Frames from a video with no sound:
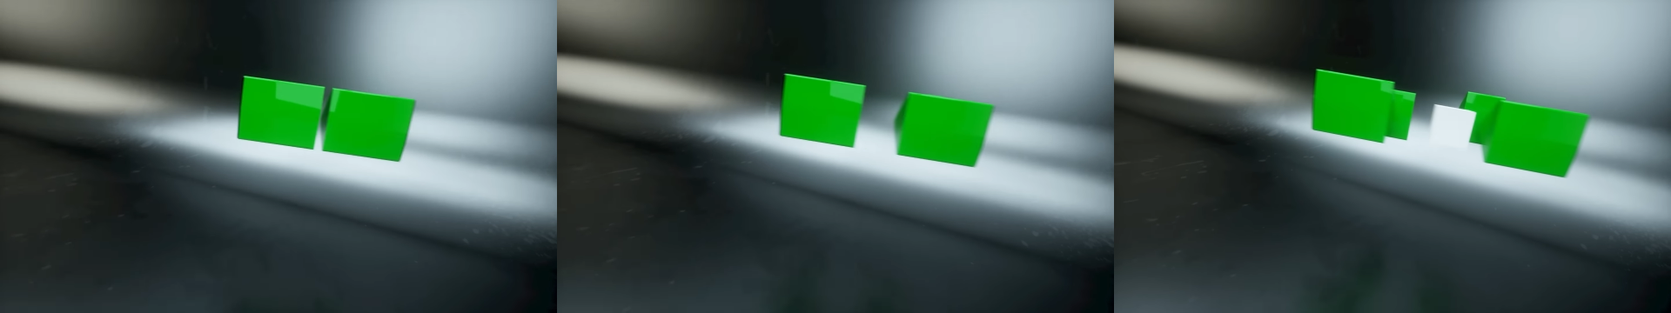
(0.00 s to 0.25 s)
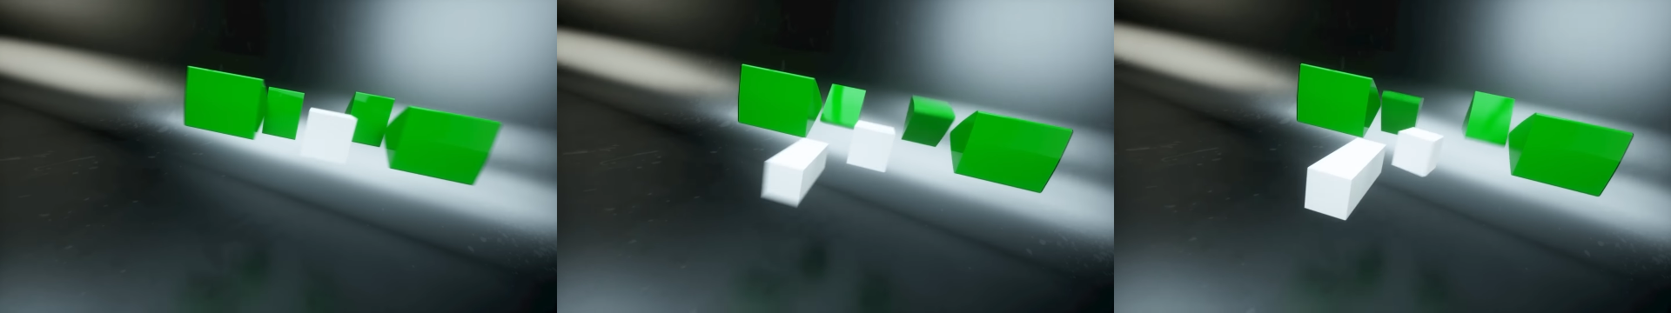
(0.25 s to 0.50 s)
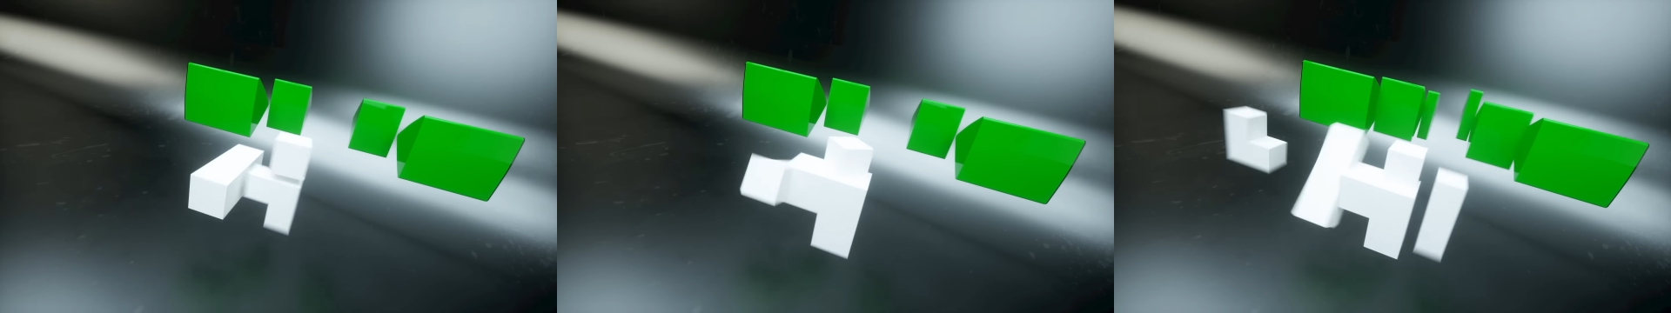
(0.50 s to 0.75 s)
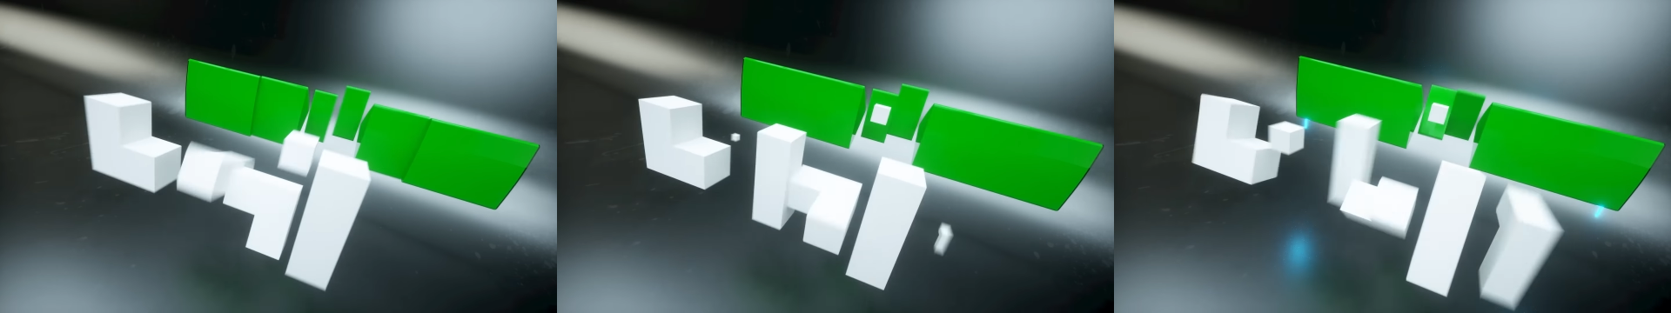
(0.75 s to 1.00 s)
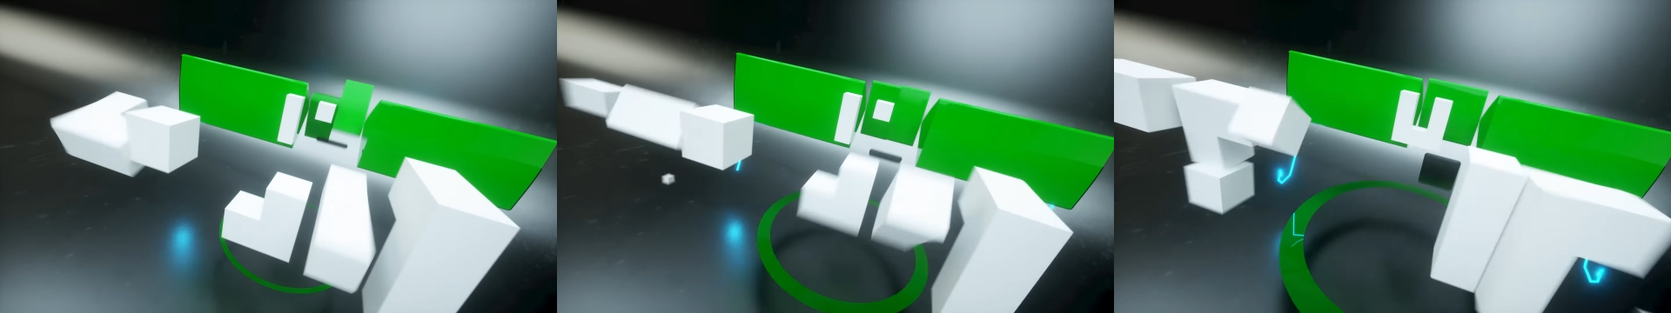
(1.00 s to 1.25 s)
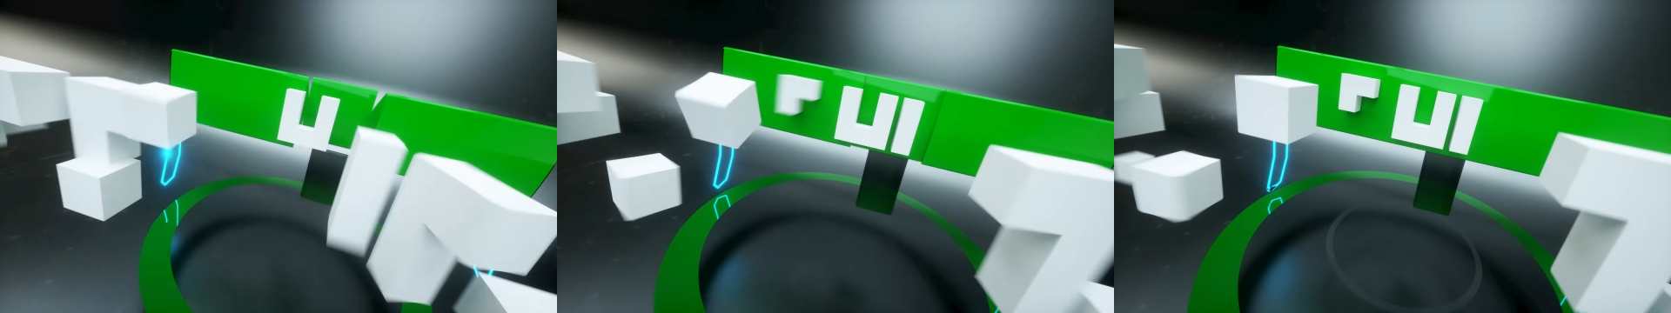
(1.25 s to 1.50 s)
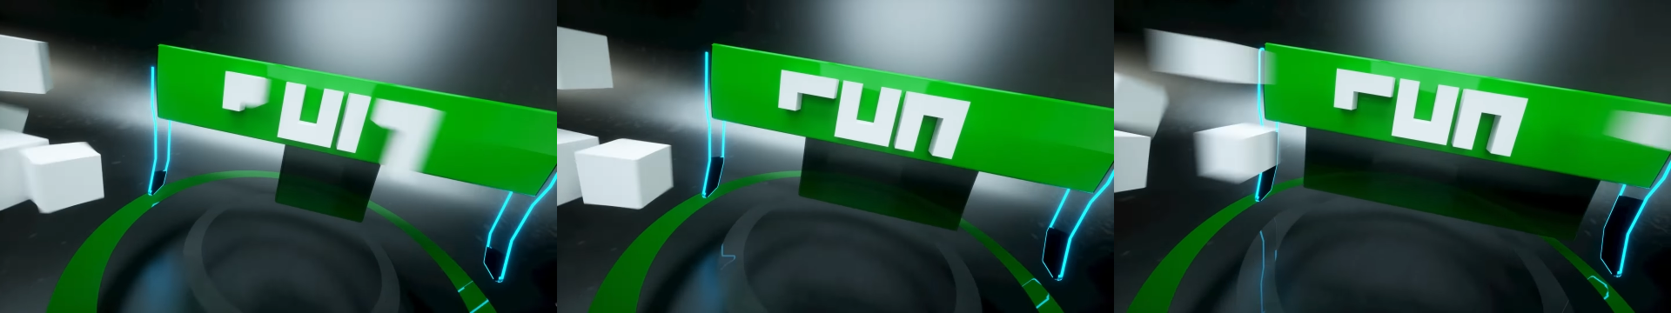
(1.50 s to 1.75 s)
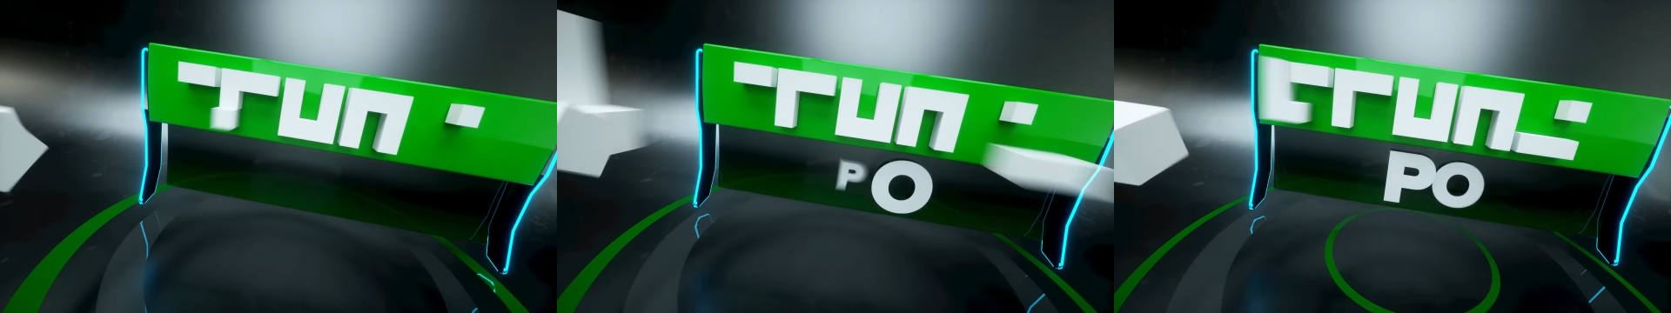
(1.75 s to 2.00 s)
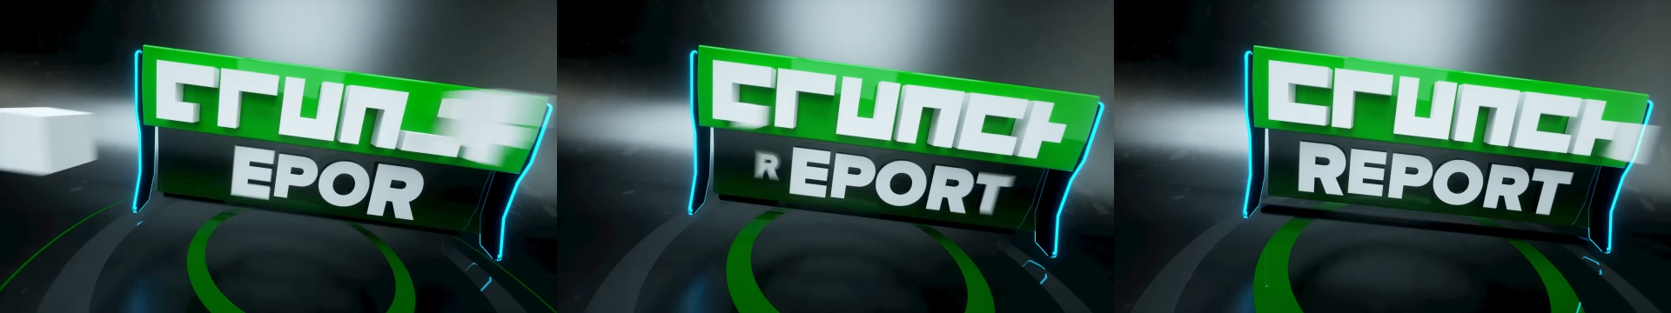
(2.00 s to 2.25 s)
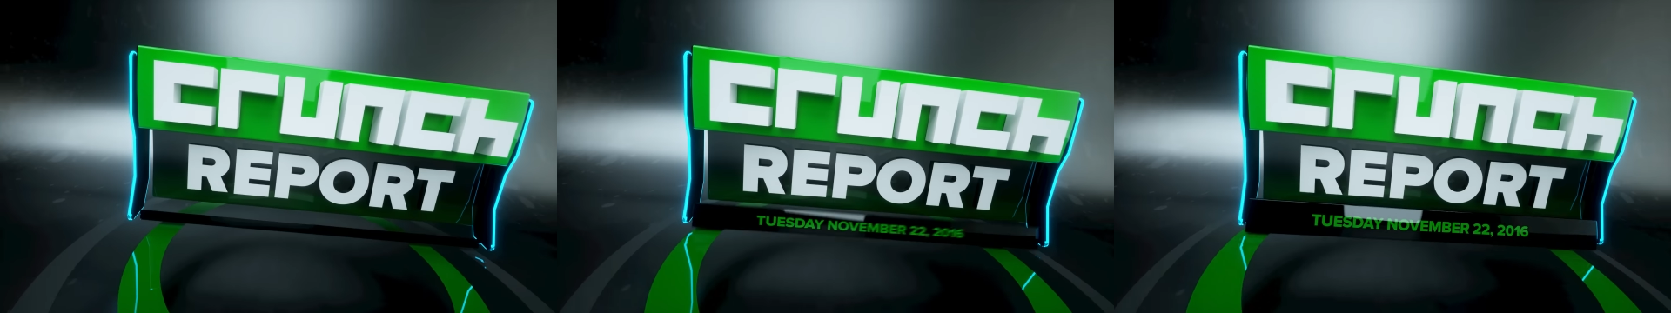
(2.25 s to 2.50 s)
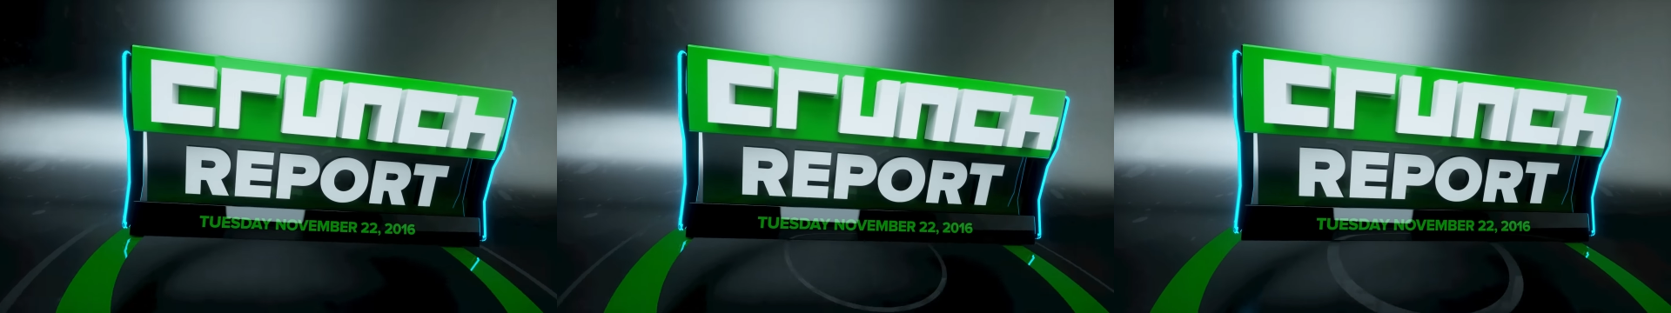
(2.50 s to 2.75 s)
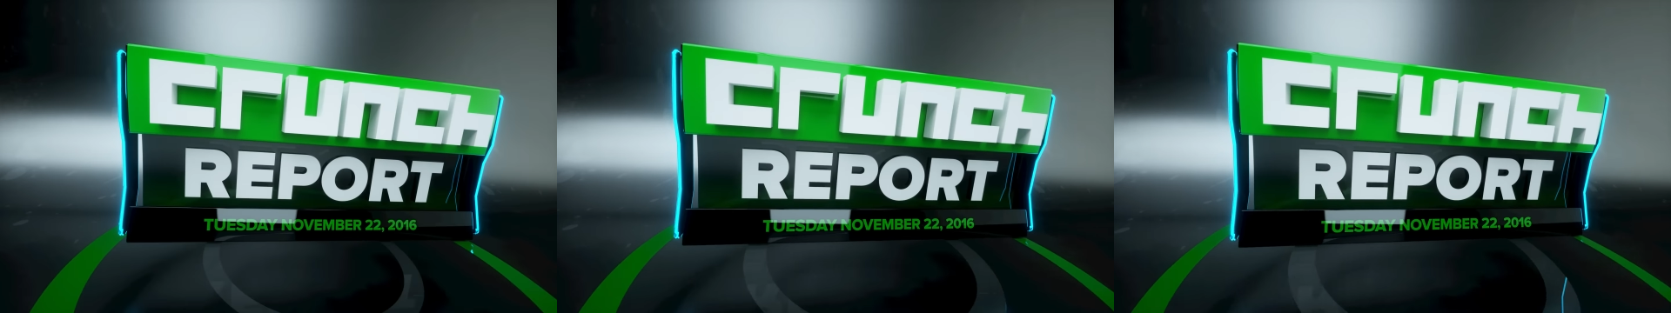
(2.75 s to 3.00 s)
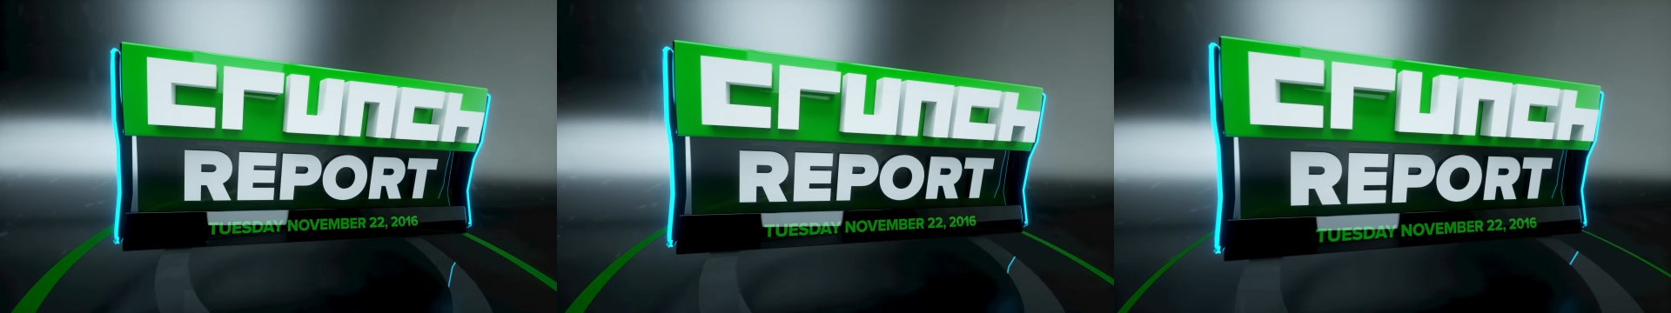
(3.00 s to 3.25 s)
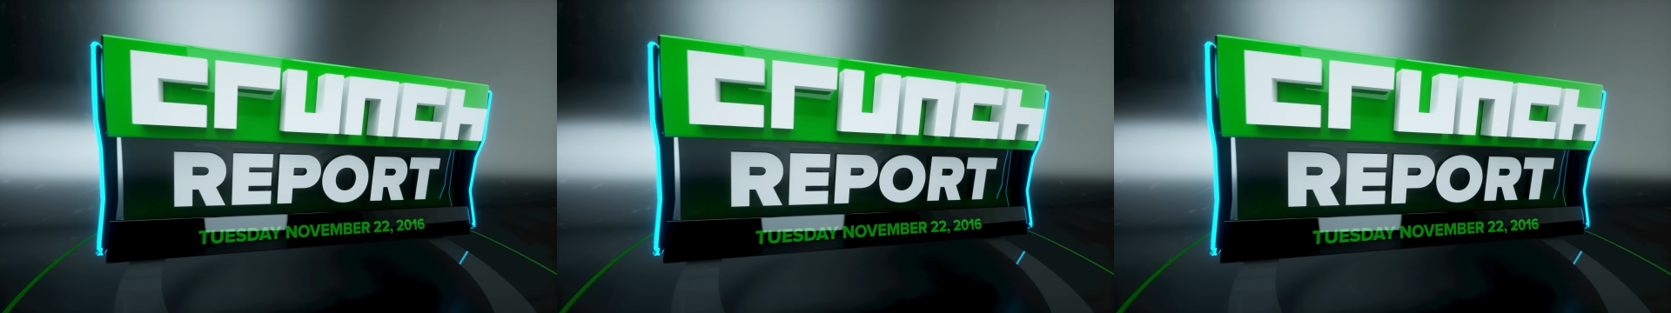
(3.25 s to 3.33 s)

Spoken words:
No face is visible, so there are no lips to read.